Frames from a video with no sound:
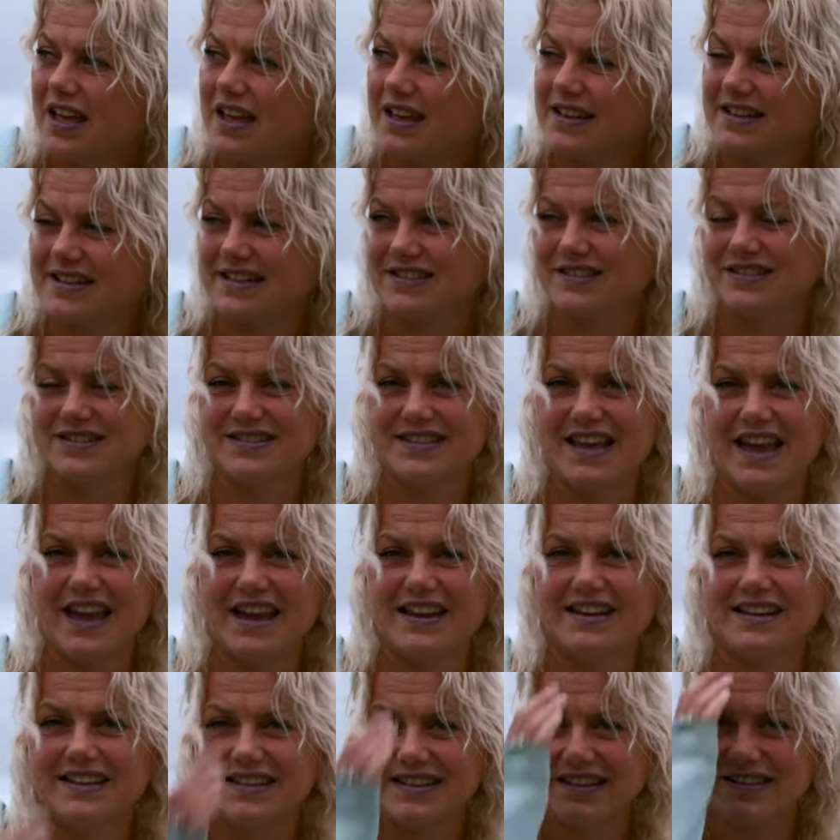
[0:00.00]
in this
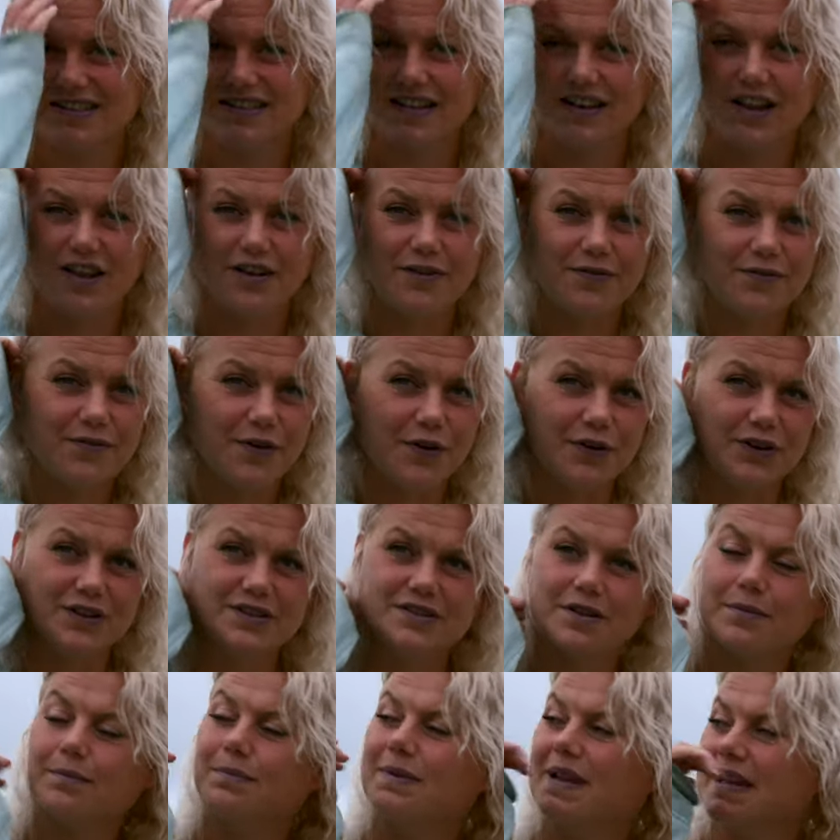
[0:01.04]
society. There's a lot of
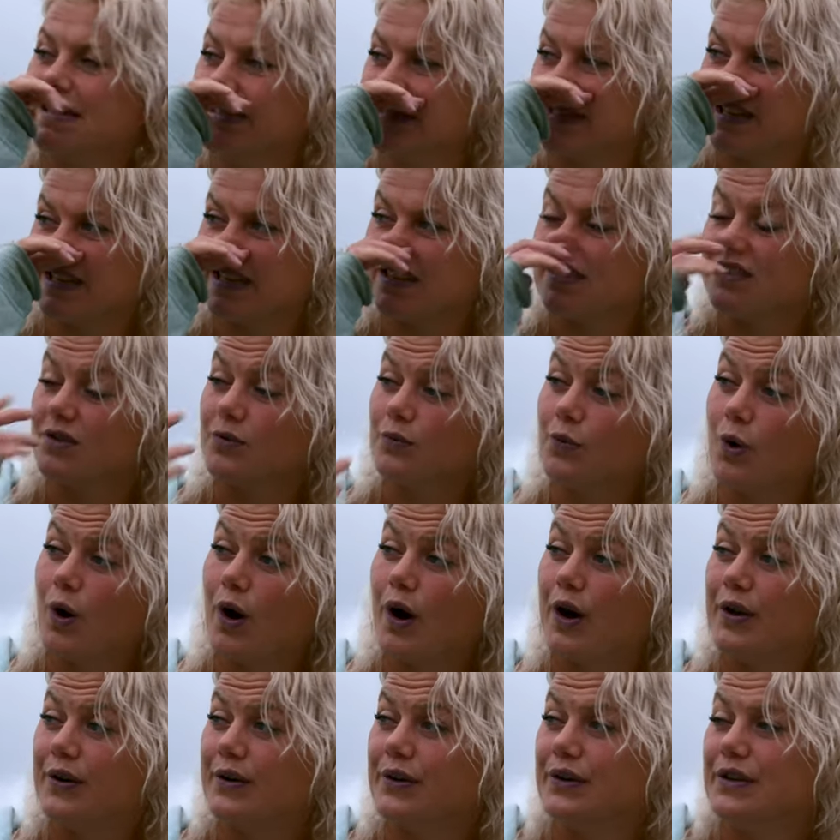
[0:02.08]
focus on plastic in the
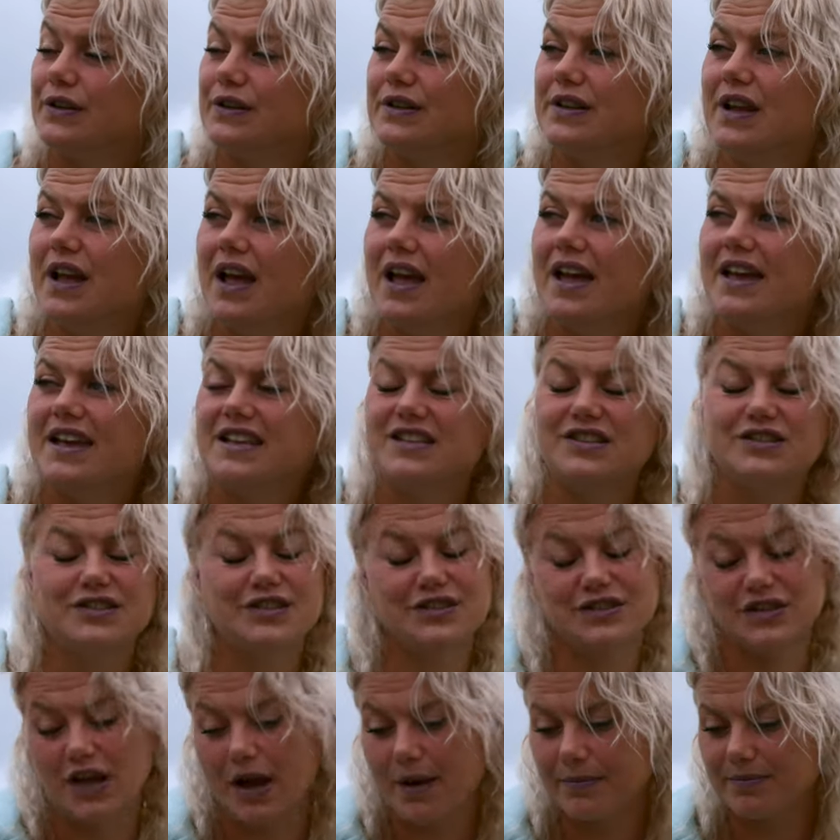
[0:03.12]
water. It's
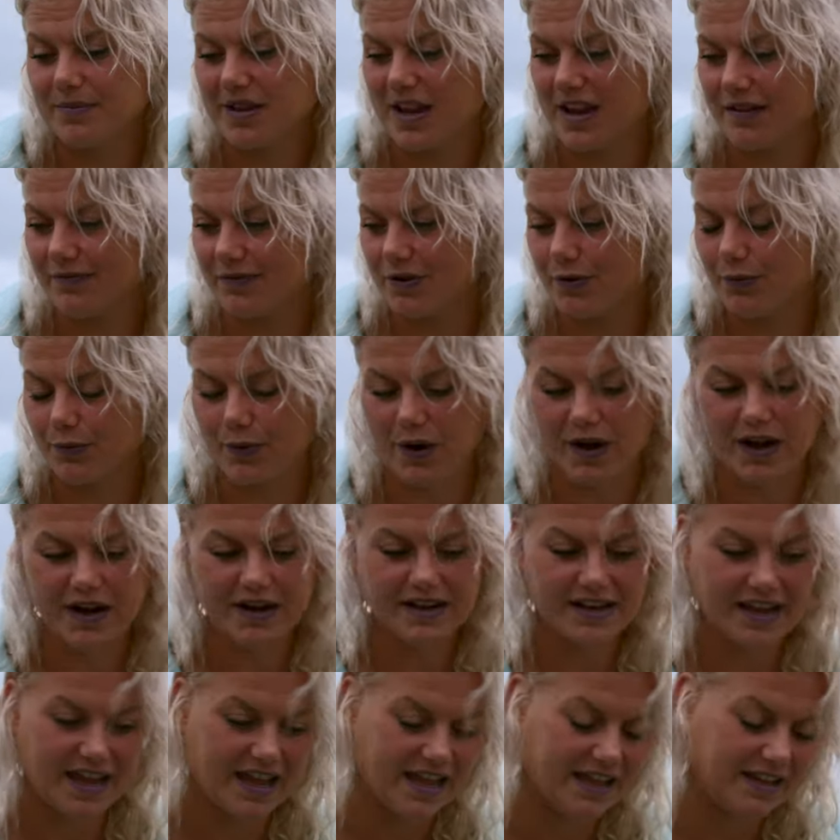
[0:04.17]
dumped
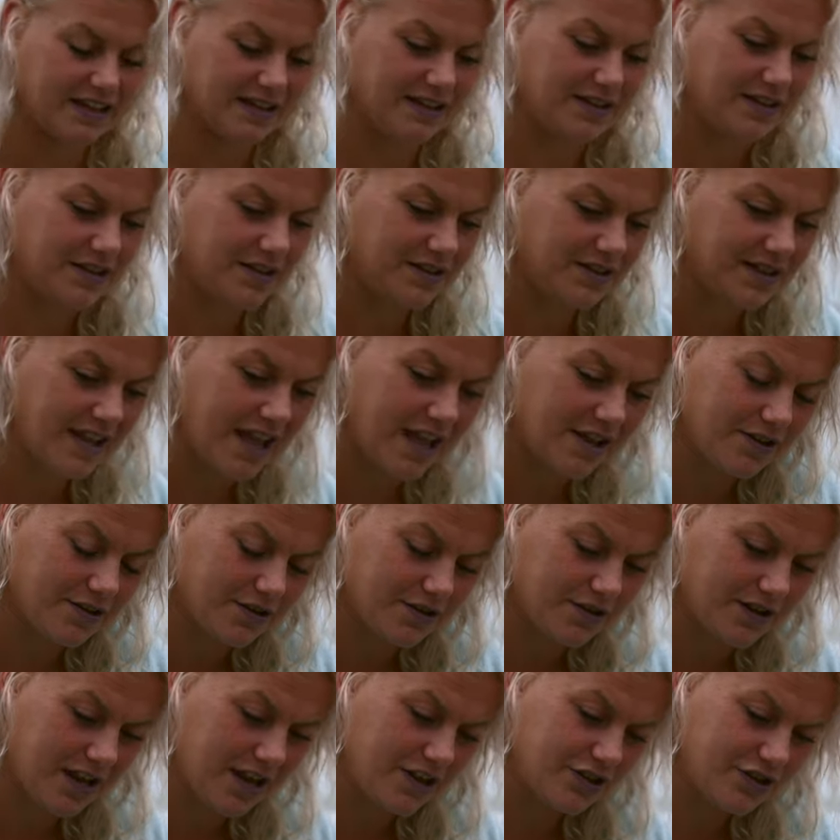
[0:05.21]
everywhere, and the
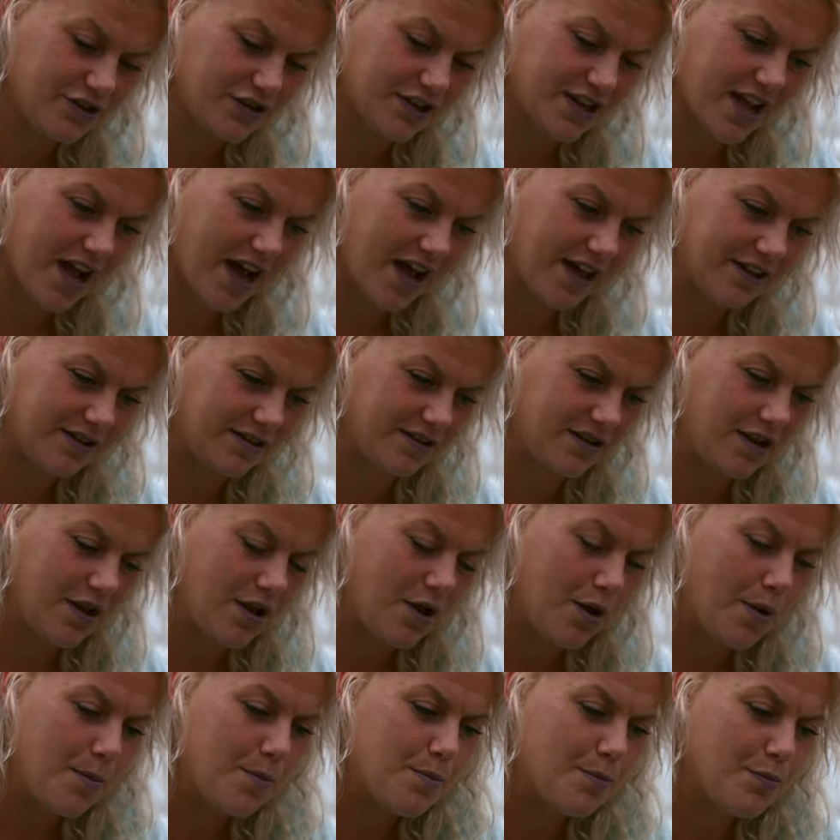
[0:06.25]
nature can't
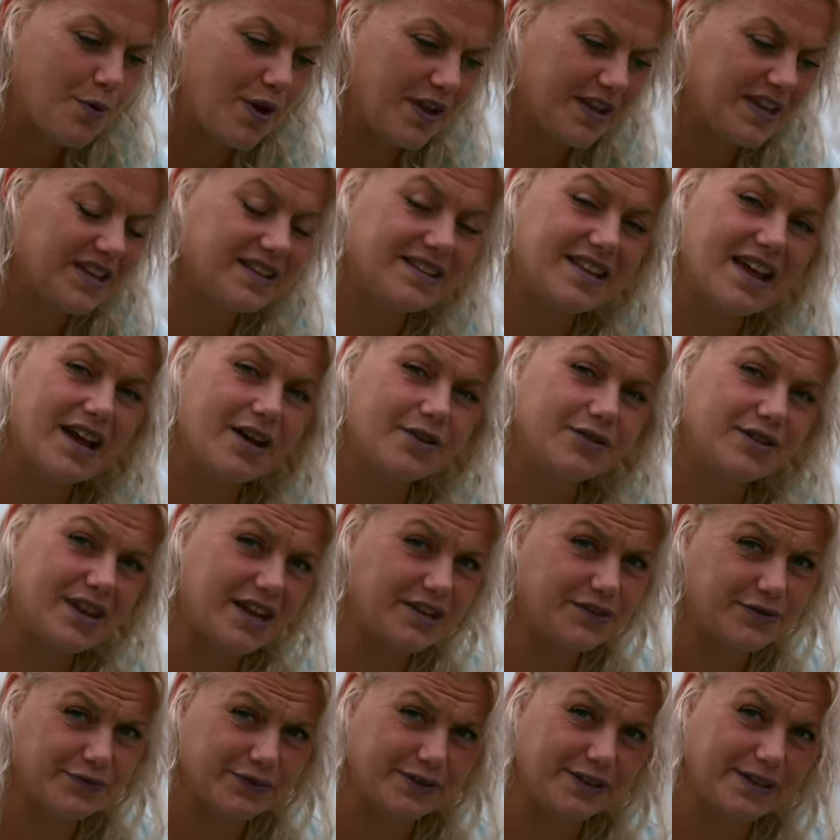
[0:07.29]
break it down
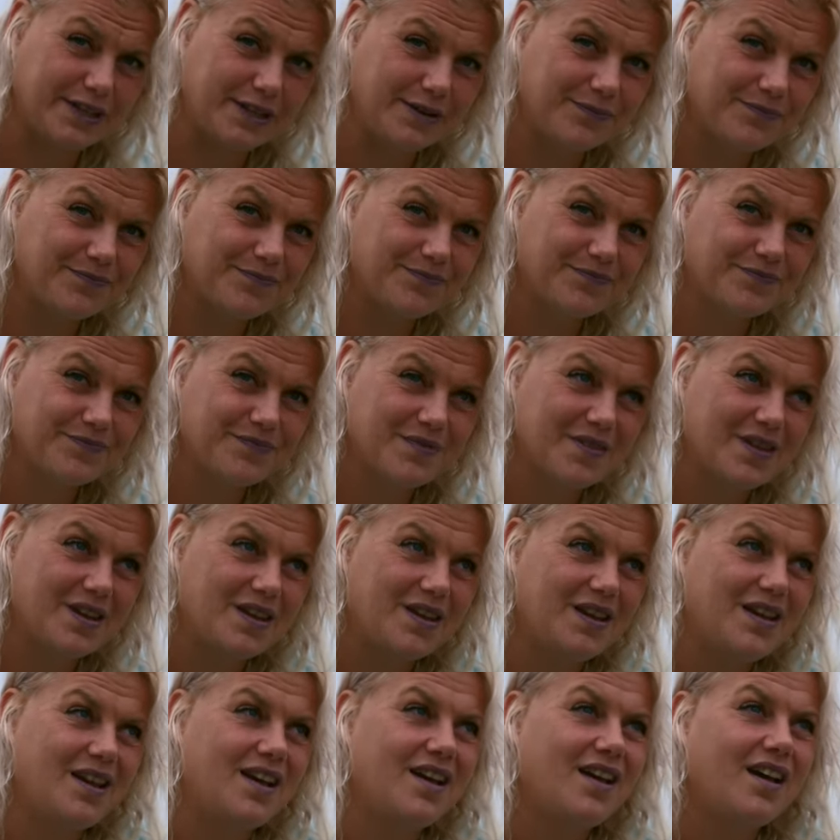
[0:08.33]
naturally
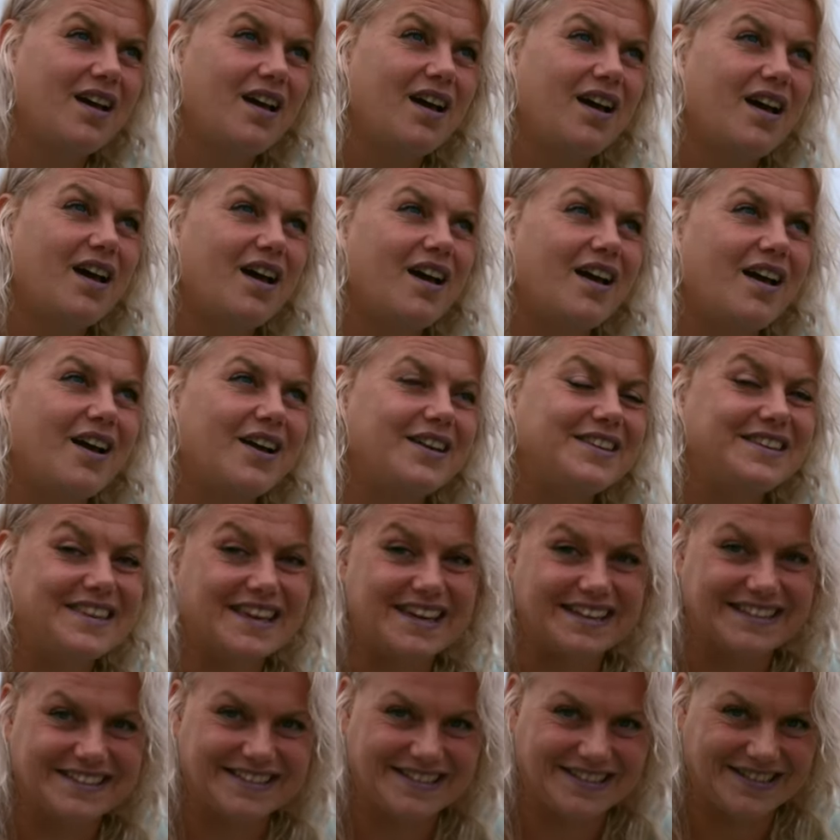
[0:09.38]

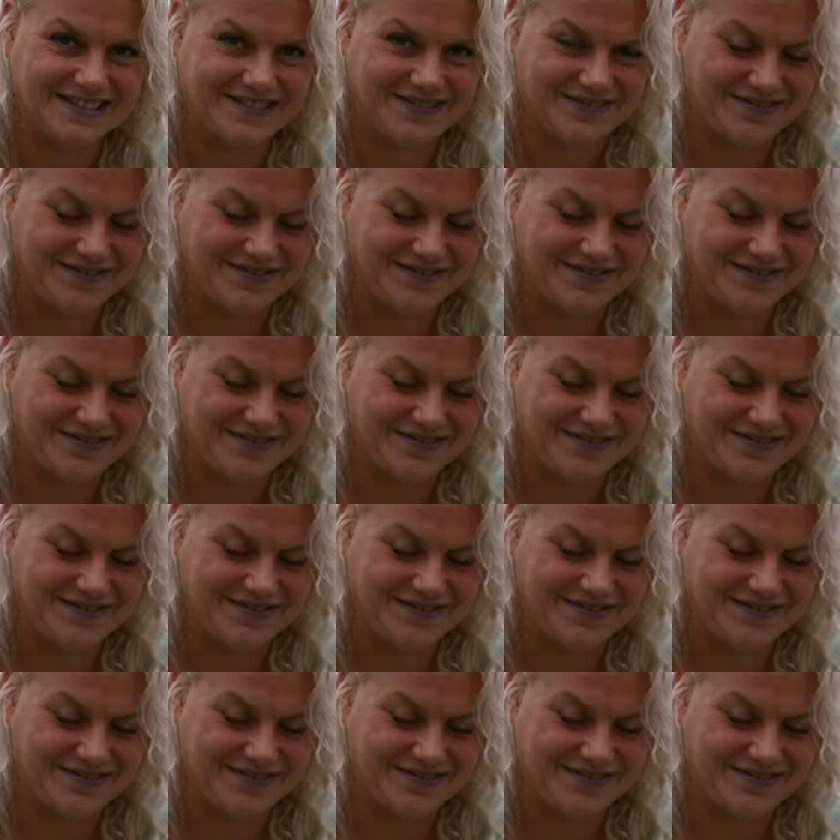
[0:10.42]
yet.